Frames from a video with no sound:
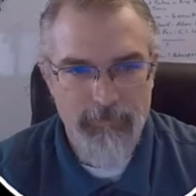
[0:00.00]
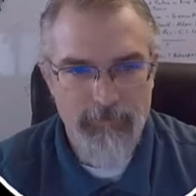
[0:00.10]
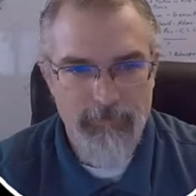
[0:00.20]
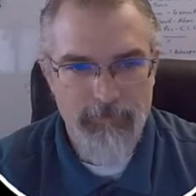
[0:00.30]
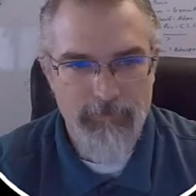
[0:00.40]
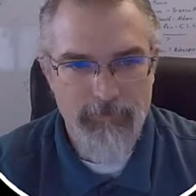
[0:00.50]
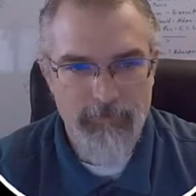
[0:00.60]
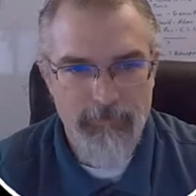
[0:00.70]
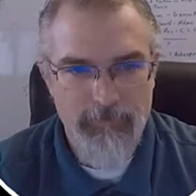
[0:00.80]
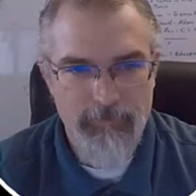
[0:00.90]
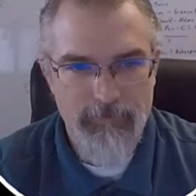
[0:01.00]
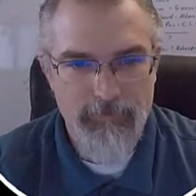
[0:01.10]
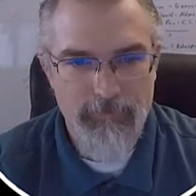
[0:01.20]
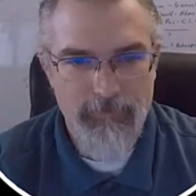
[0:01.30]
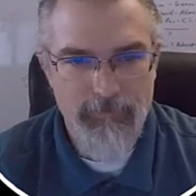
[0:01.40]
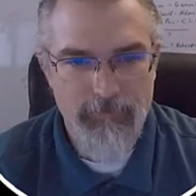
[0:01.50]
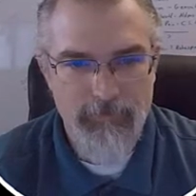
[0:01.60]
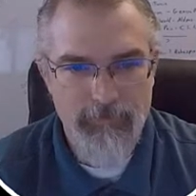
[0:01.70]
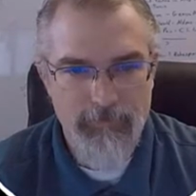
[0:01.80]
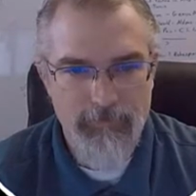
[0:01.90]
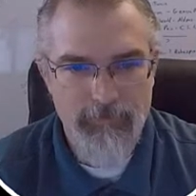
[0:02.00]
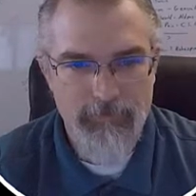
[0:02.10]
(silence)